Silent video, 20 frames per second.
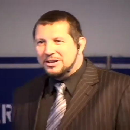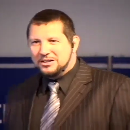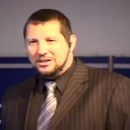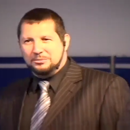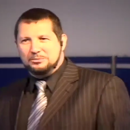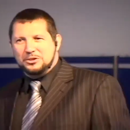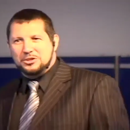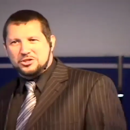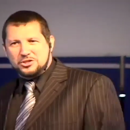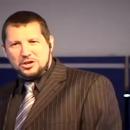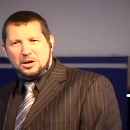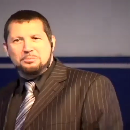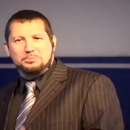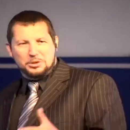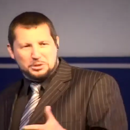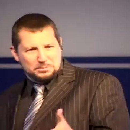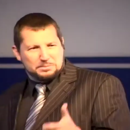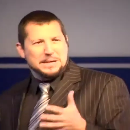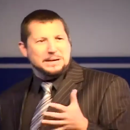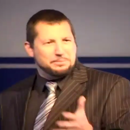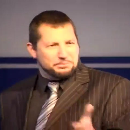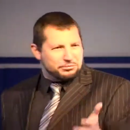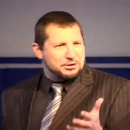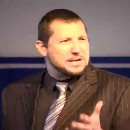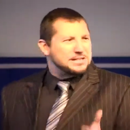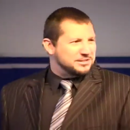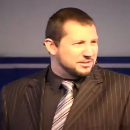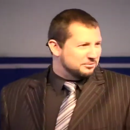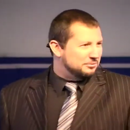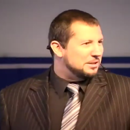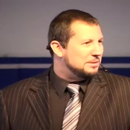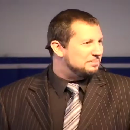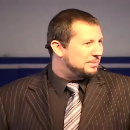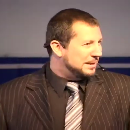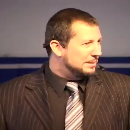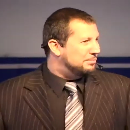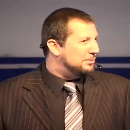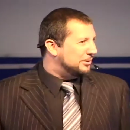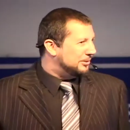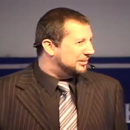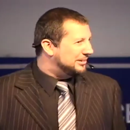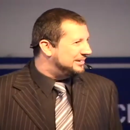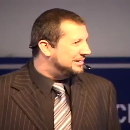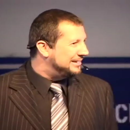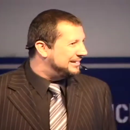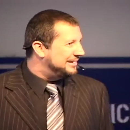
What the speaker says: that would stop you being present with people.